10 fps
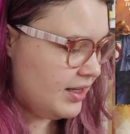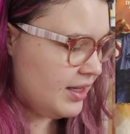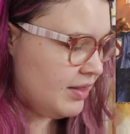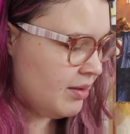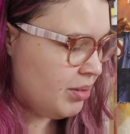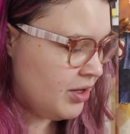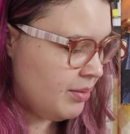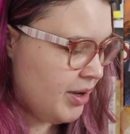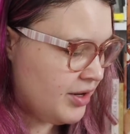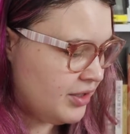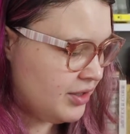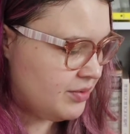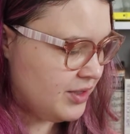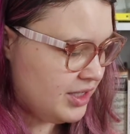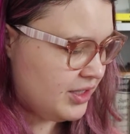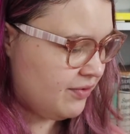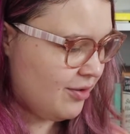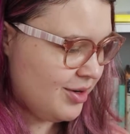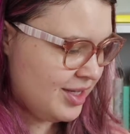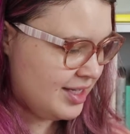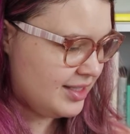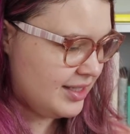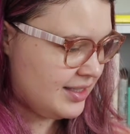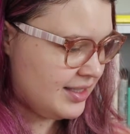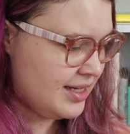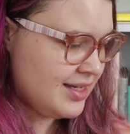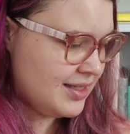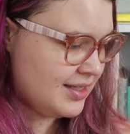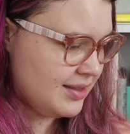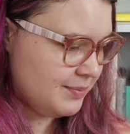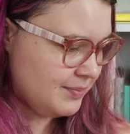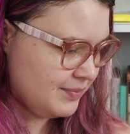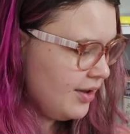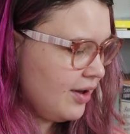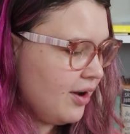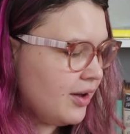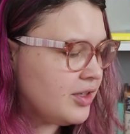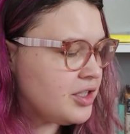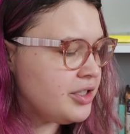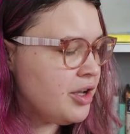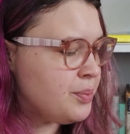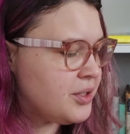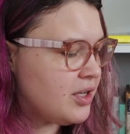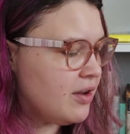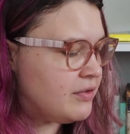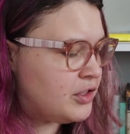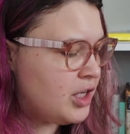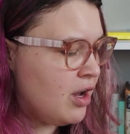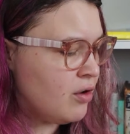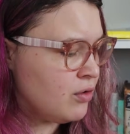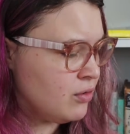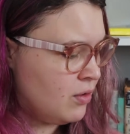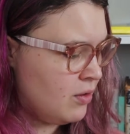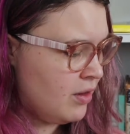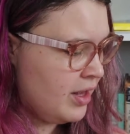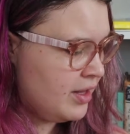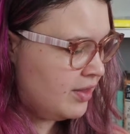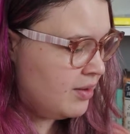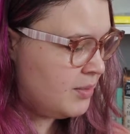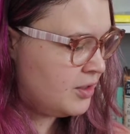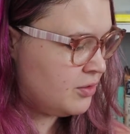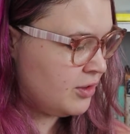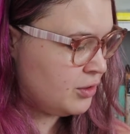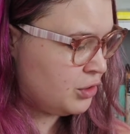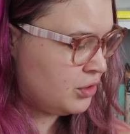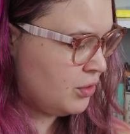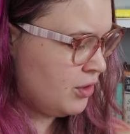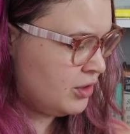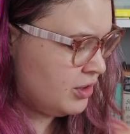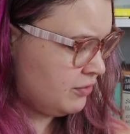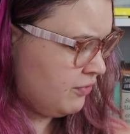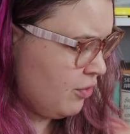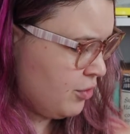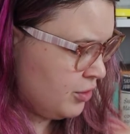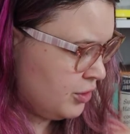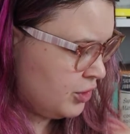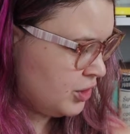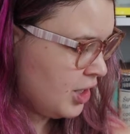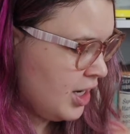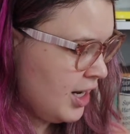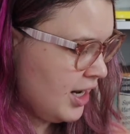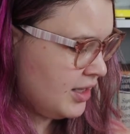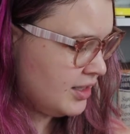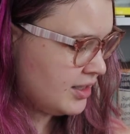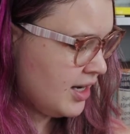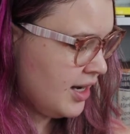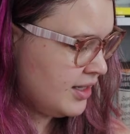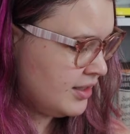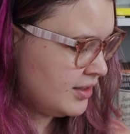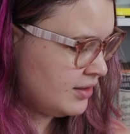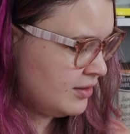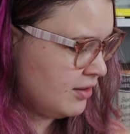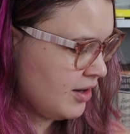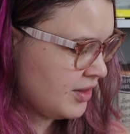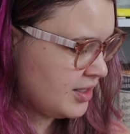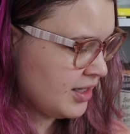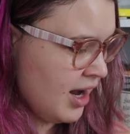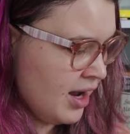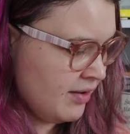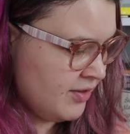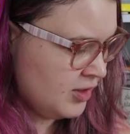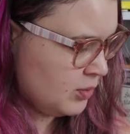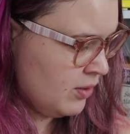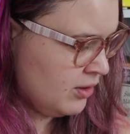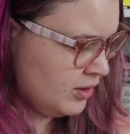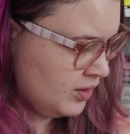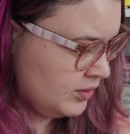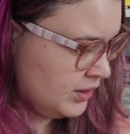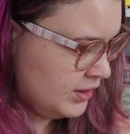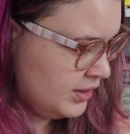In the blurb on Goodreads for this, it says, "On the slopes of Sheol, the Midrosh swords are forged, and the sky is not the sky of this world.